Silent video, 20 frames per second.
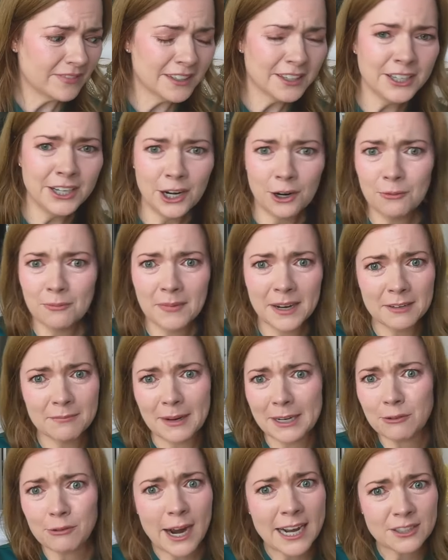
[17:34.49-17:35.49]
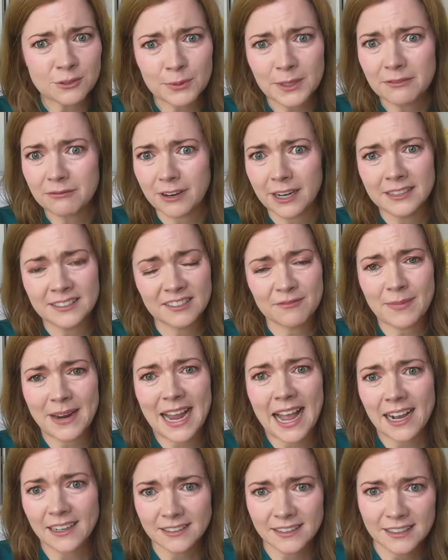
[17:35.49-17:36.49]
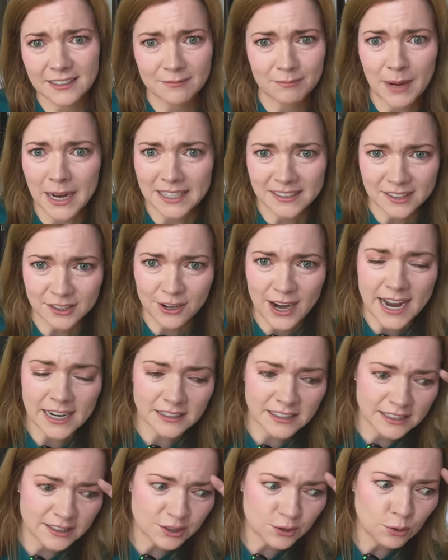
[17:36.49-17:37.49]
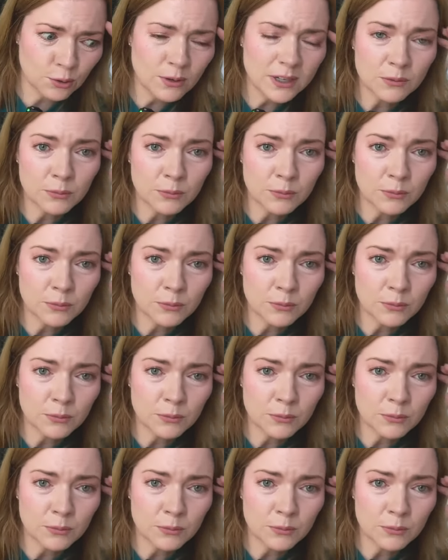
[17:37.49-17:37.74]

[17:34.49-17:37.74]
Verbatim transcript: you know, my, my graduate friends of my acting Meisner Acting School,